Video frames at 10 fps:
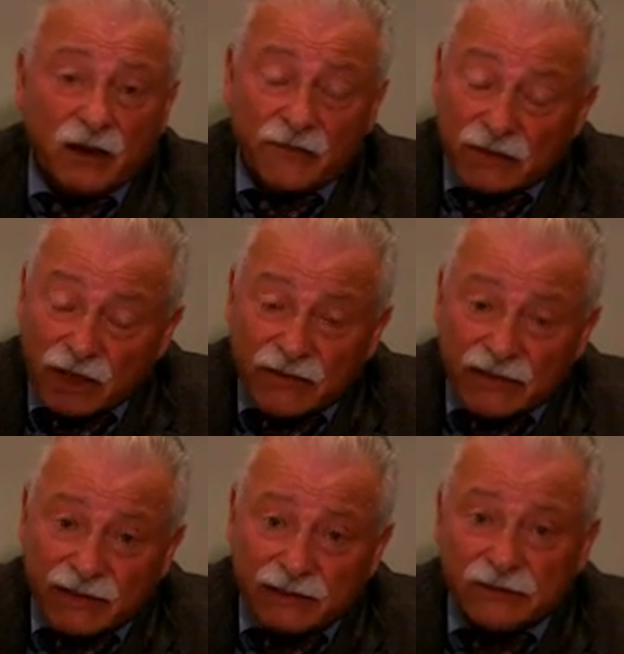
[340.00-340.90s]
On the
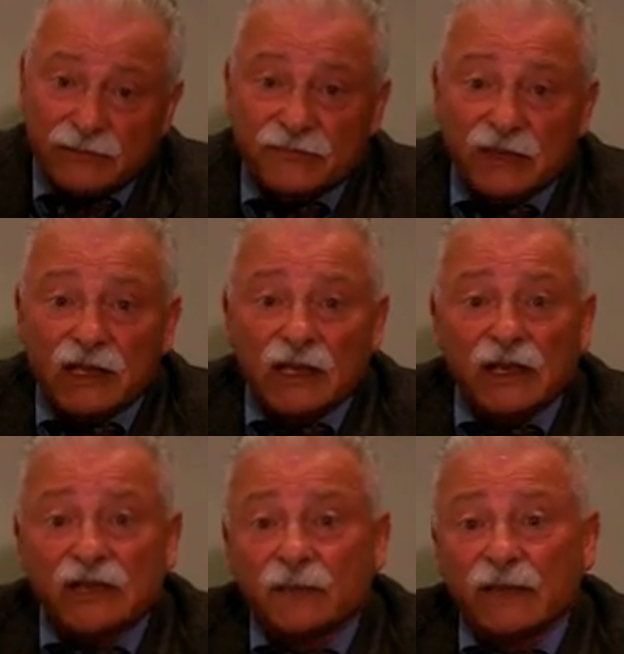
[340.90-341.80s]
other hand,
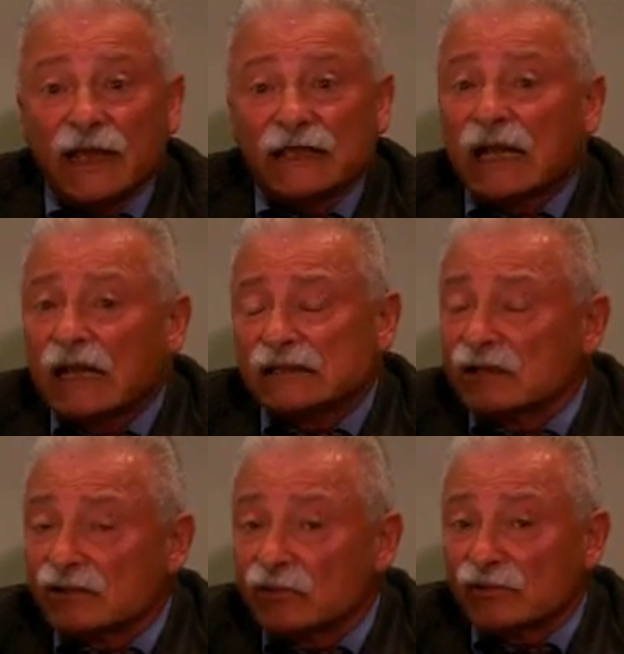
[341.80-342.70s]
it's been a
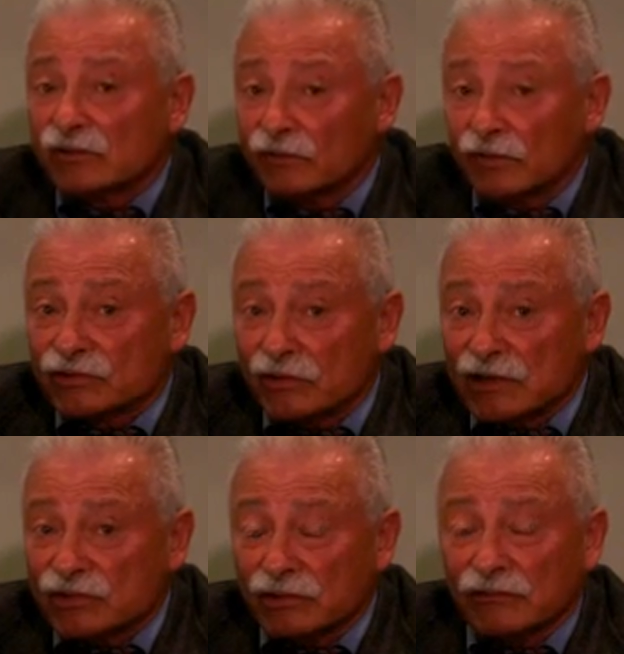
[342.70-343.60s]
constant source of
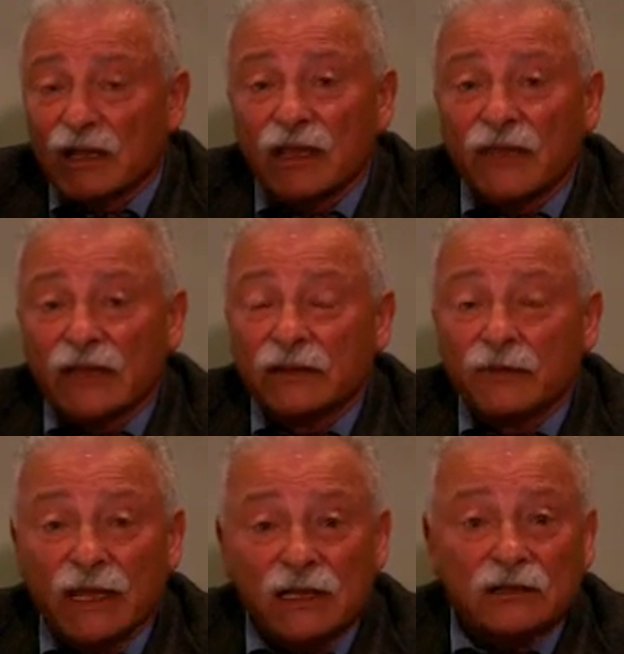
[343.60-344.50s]
frustration that the
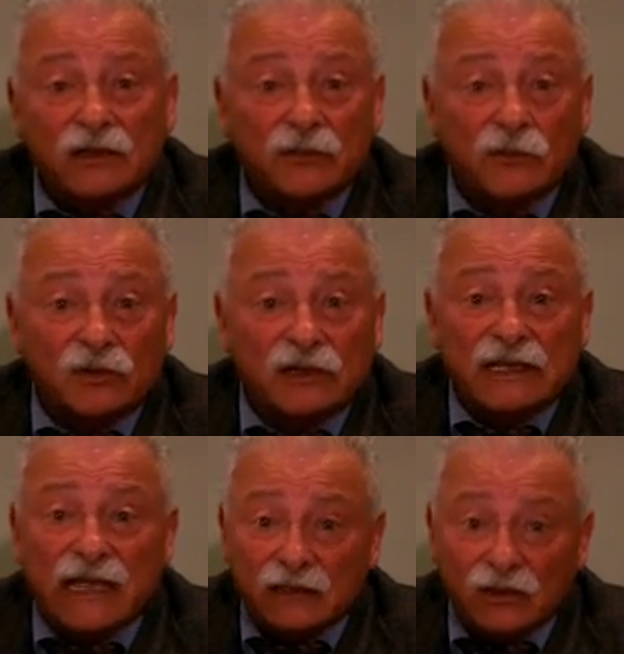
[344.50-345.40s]
medical
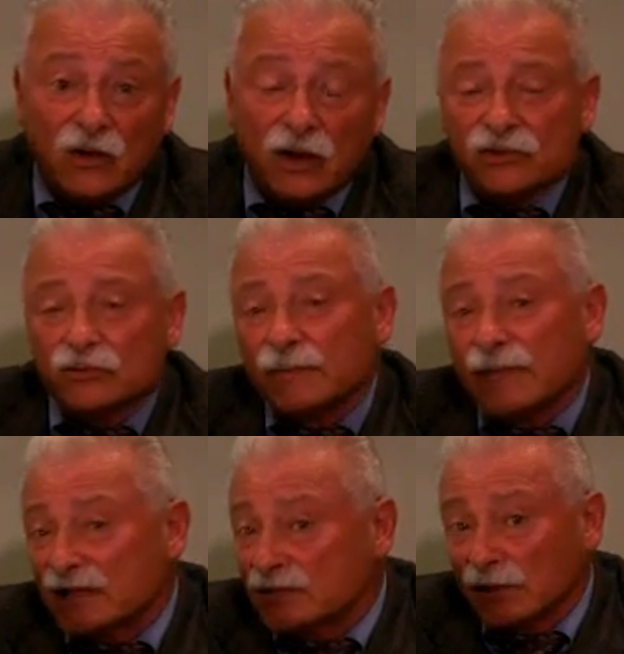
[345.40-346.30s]
community at large
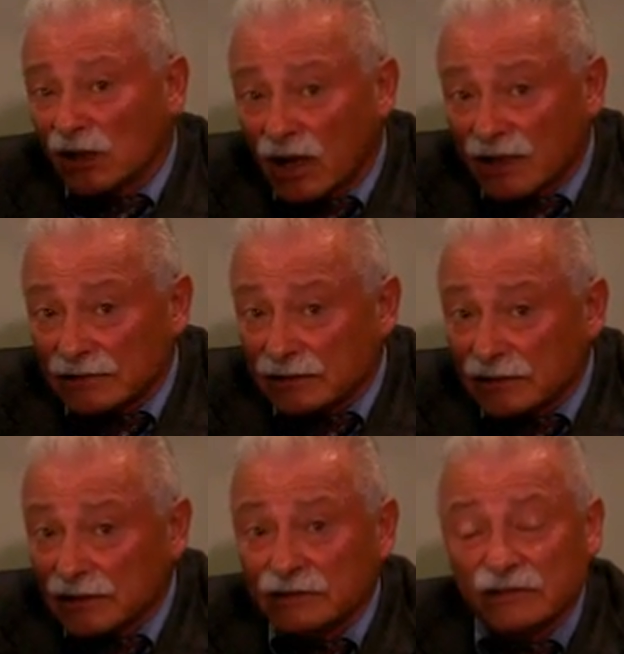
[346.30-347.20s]
remains blind
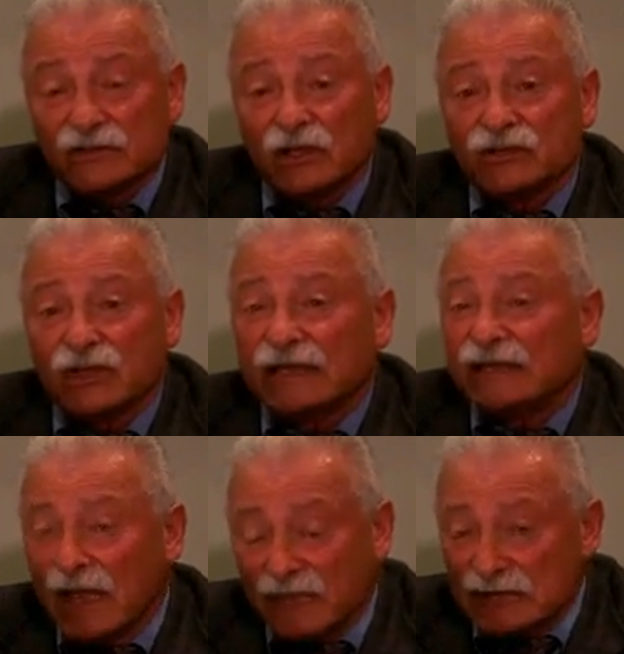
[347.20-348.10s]
to such
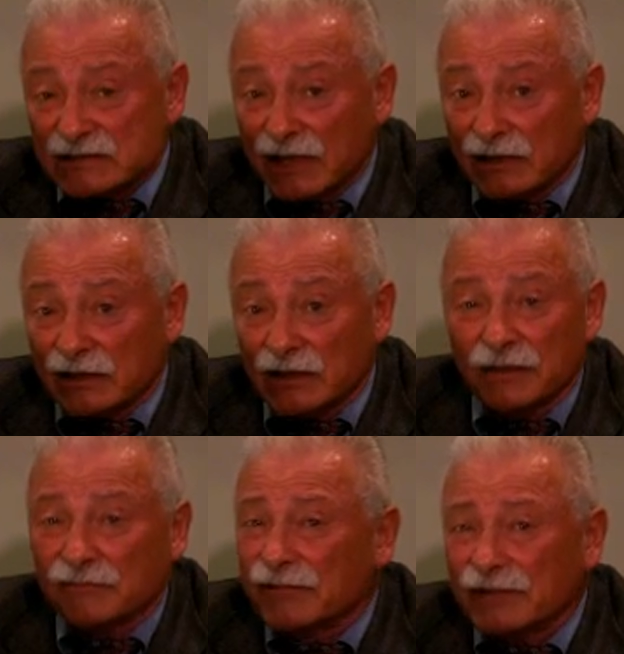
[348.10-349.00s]
a devastating,
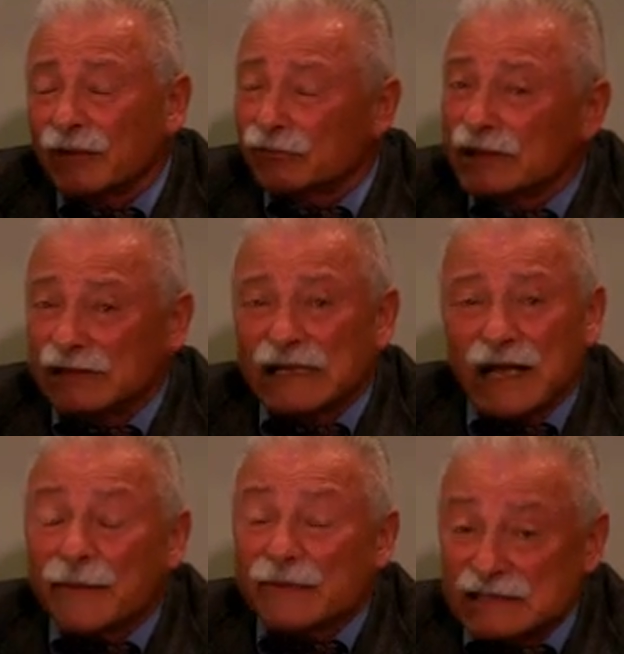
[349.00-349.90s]
yet really
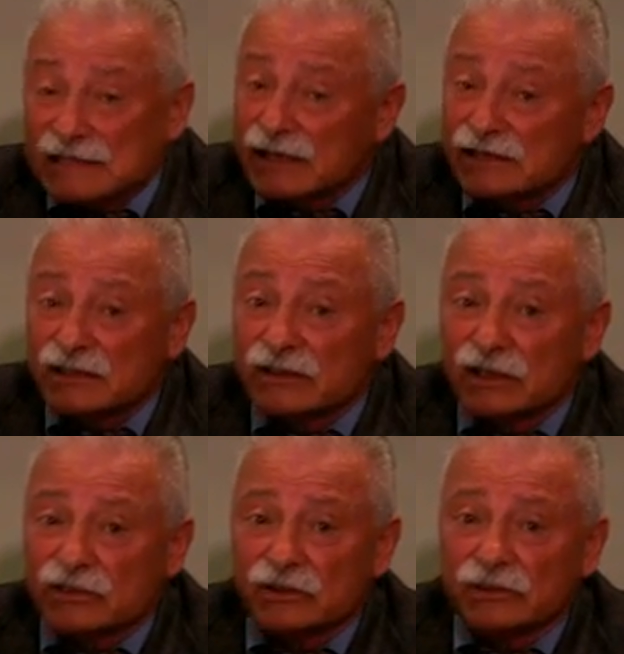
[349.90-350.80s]
common sense
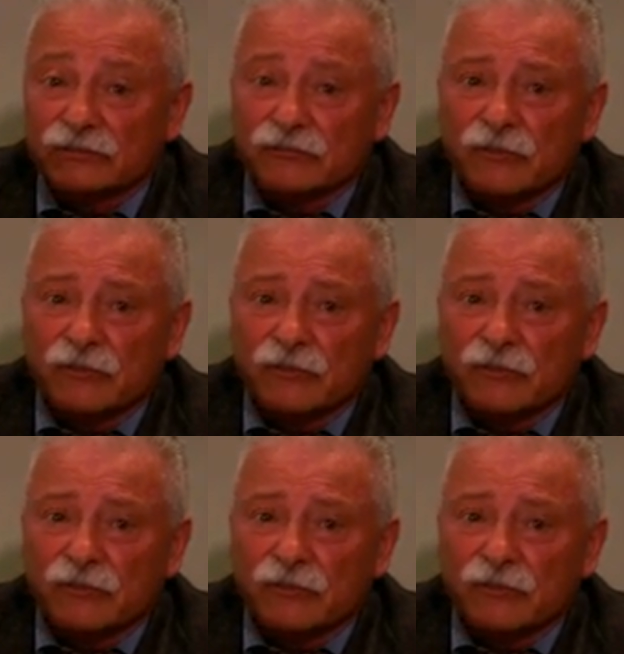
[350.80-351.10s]
condition.